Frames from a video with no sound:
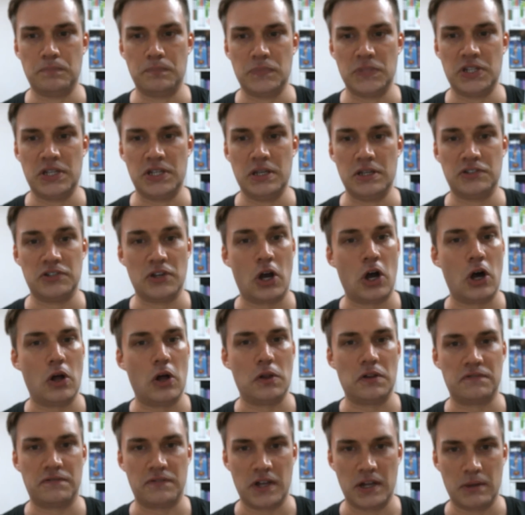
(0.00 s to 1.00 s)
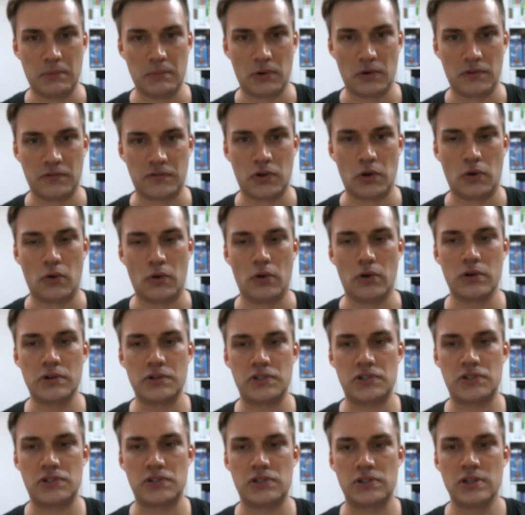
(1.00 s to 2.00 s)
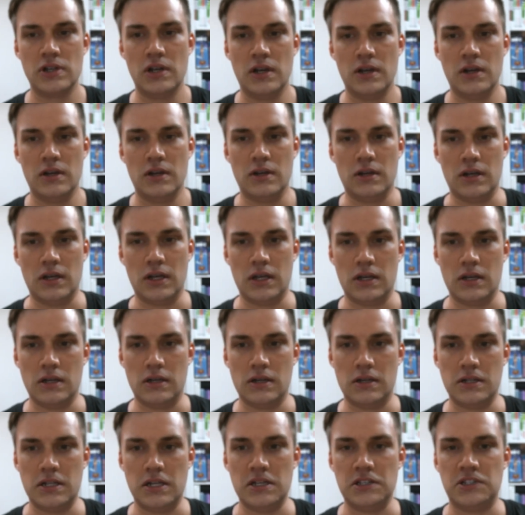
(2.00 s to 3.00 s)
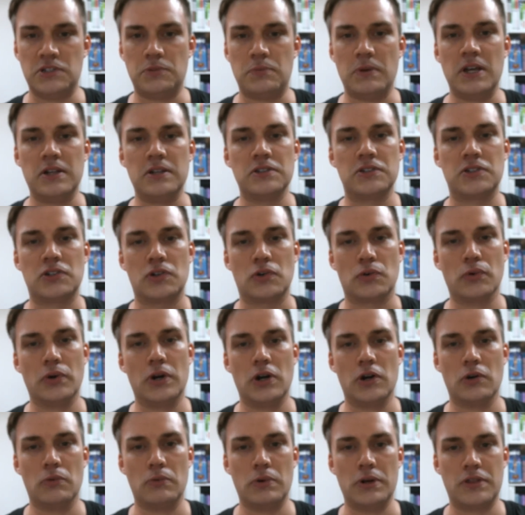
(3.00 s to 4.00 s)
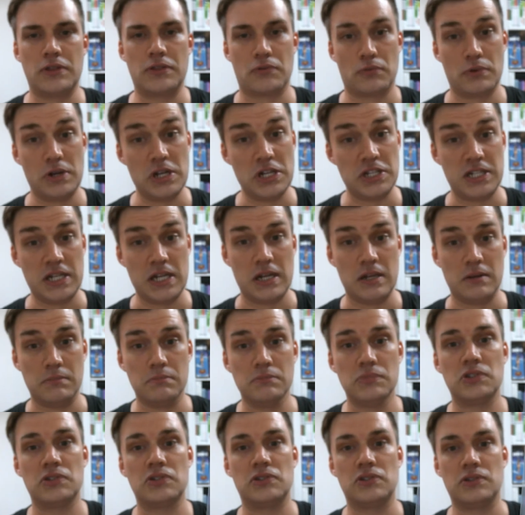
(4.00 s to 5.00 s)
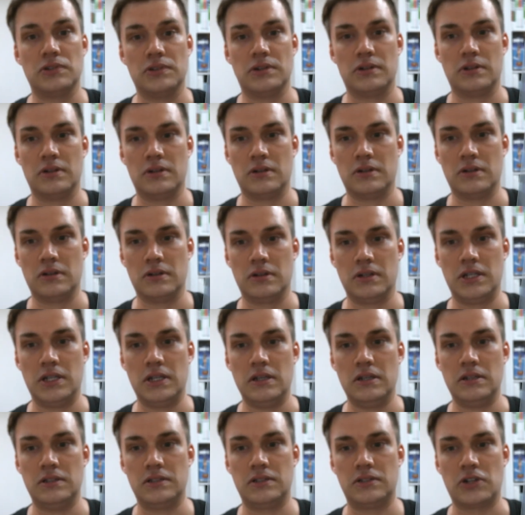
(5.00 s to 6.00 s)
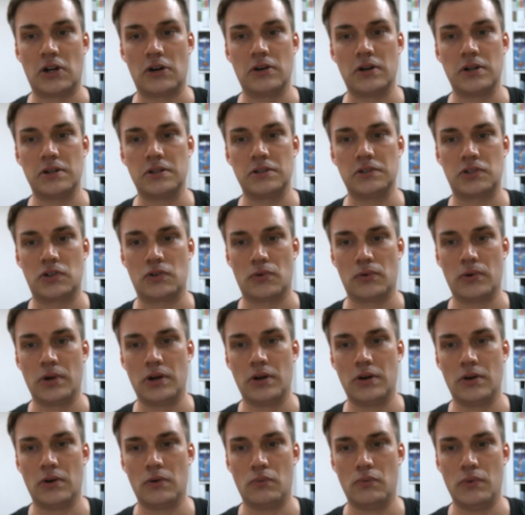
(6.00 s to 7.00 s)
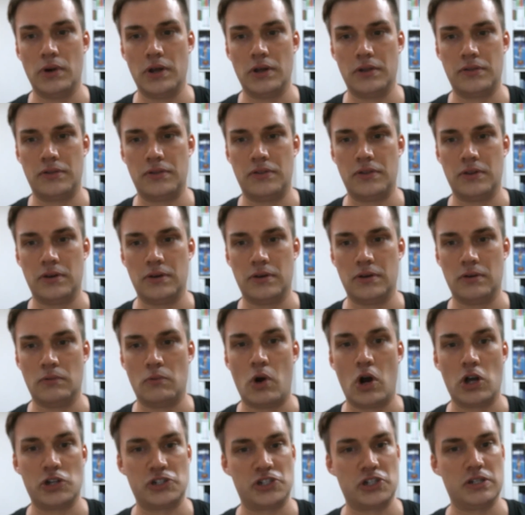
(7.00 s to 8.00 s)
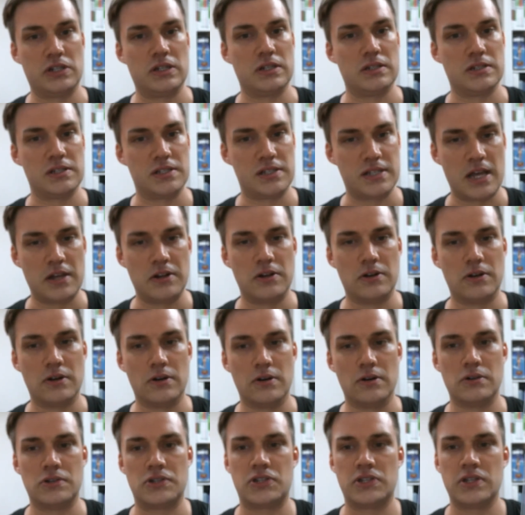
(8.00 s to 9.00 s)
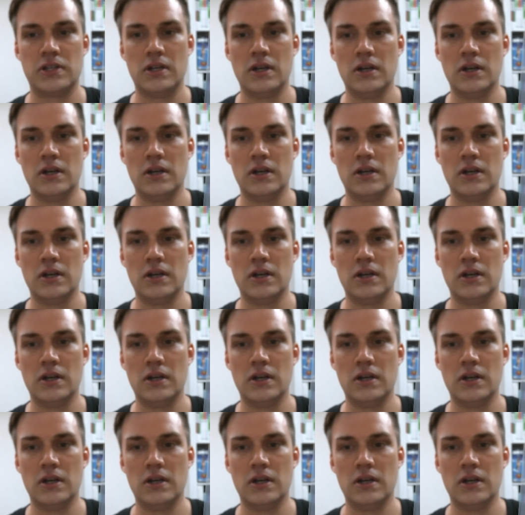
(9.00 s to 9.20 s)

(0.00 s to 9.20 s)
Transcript: He's a Hall of Famer, of course. And he spent his career with 3 teams. He started his career with the Washington Senators,